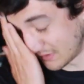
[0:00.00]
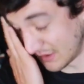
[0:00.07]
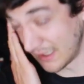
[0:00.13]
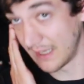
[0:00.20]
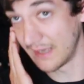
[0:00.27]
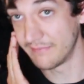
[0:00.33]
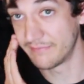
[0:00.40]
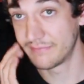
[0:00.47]

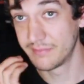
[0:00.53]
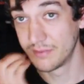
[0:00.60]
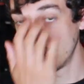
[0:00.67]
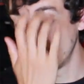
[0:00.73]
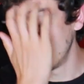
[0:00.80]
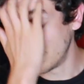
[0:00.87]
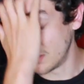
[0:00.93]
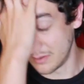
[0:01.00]
life
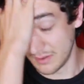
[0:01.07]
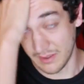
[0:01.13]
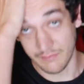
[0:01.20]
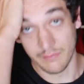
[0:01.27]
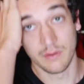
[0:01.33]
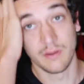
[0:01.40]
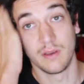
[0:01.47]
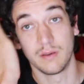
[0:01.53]
and
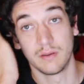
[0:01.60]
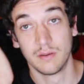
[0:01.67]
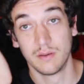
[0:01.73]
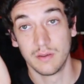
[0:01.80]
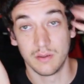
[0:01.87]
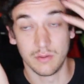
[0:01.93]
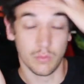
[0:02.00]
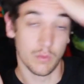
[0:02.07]
everything
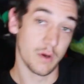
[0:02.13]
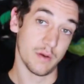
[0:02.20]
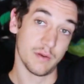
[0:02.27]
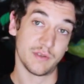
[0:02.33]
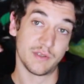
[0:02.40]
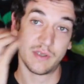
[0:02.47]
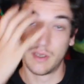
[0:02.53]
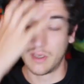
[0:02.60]
and
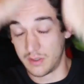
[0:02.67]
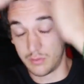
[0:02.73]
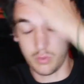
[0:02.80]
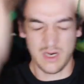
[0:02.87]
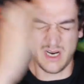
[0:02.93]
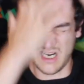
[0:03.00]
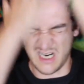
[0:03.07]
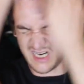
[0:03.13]
words. And
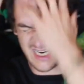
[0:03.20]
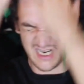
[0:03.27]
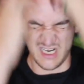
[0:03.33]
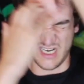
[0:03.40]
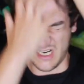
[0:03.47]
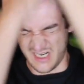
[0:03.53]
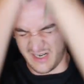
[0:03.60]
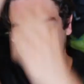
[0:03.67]

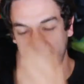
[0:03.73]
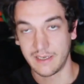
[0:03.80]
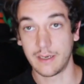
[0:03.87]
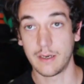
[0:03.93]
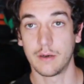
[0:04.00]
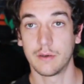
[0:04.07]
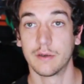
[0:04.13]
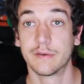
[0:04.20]
I have to get a
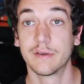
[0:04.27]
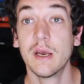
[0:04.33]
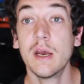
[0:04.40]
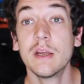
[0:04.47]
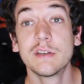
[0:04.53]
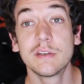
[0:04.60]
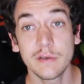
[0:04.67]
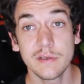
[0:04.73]
haircut.
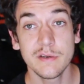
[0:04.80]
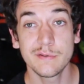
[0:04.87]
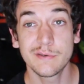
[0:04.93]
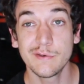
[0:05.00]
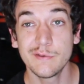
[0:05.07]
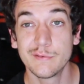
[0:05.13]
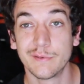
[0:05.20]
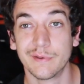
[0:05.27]
Talk to you
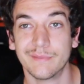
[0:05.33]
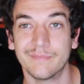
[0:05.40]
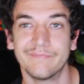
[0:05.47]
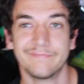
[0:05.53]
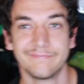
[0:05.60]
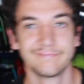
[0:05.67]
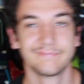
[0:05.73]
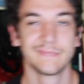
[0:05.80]
soon.
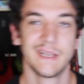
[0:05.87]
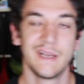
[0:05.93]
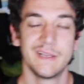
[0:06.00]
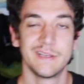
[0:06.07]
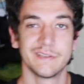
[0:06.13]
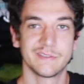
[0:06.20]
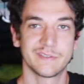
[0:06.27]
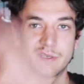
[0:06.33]

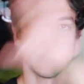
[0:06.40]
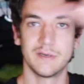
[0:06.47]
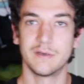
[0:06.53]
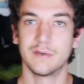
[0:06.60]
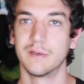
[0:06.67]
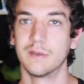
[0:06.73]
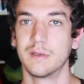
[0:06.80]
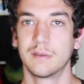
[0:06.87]

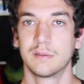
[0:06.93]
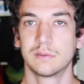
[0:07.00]
Sloan.